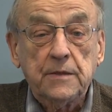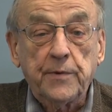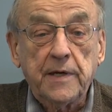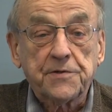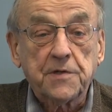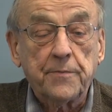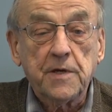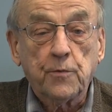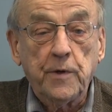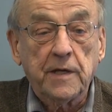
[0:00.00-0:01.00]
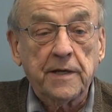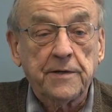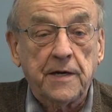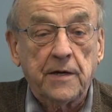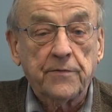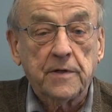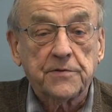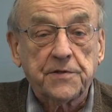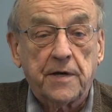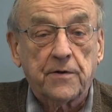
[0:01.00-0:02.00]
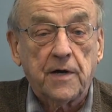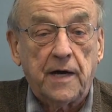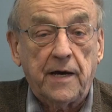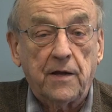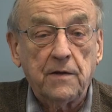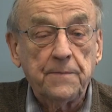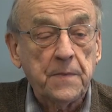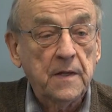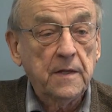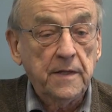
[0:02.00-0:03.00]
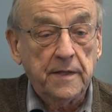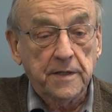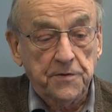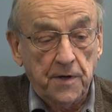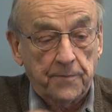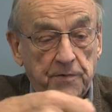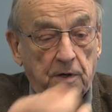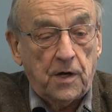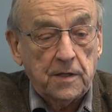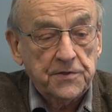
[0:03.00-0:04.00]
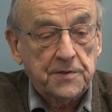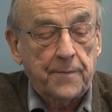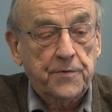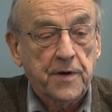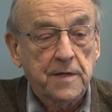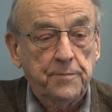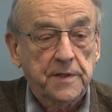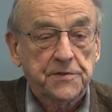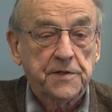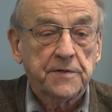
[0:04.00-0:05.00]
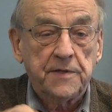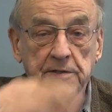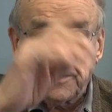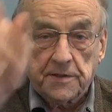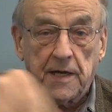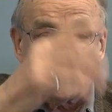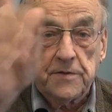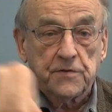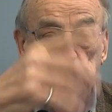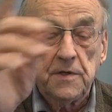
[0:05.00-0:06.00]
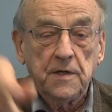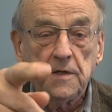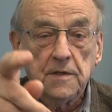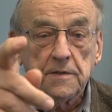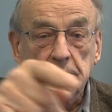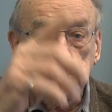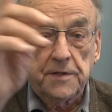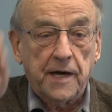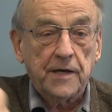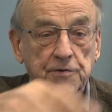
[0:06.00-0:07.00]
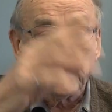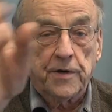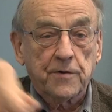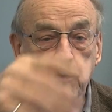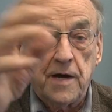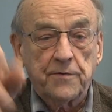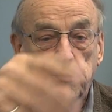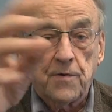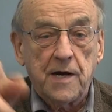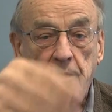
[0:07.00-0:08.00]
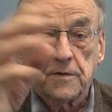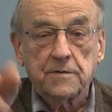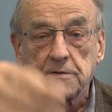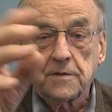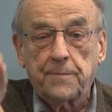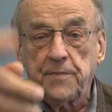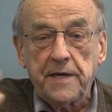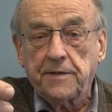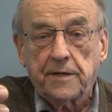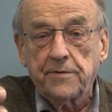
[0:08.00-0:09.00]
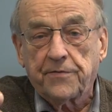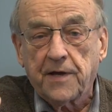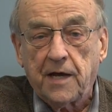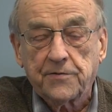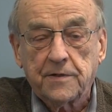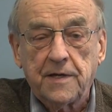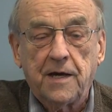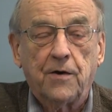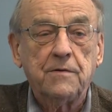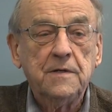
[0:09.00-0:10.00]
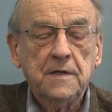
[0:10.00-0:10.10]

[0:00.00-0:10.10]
We had somebody wheeling down the center aisle and he dumped all the sub-trade bids in, and then you'd have these dials going around and around, and it was up 800,000 now.